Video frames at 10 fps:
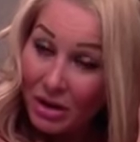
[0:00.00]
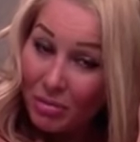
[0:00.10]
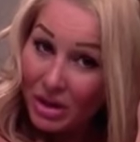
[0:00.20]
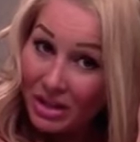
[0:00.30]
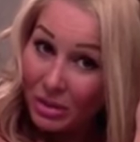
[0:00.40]

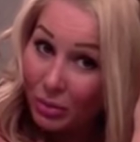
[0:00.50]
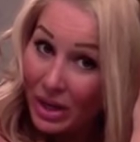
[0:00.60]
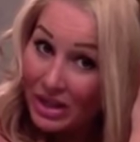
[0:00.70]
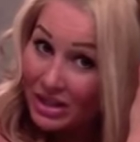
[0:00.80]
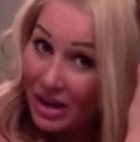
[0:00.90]
because the
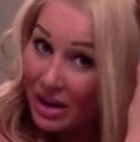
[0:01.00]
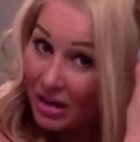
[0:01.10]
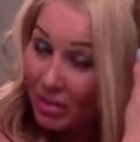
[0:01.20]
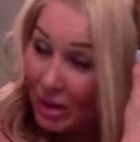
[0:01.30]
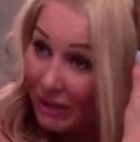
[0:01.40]
right side
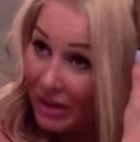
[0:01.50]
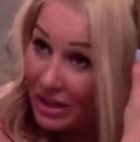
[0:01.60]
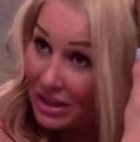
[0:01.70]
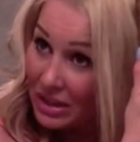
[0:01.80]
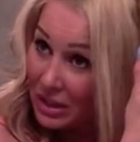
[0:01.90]
of my
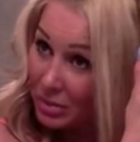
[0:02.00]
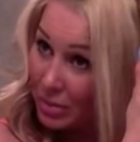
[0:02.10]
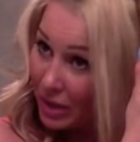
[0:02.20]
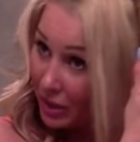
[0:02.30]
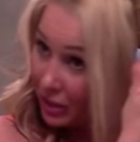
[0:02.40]
face is
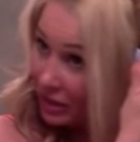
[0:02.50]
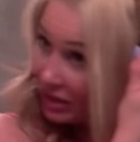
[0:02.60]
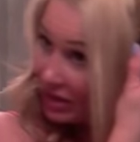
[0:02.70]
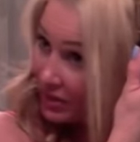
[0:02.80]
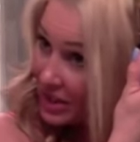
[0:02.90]
better than
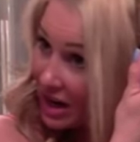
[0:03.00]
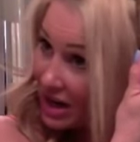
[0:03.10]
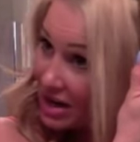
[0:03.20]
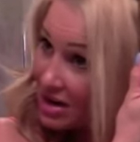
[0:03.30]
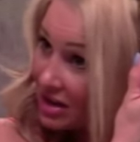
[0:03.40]
the left
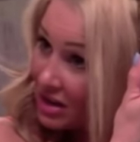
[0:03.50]
side.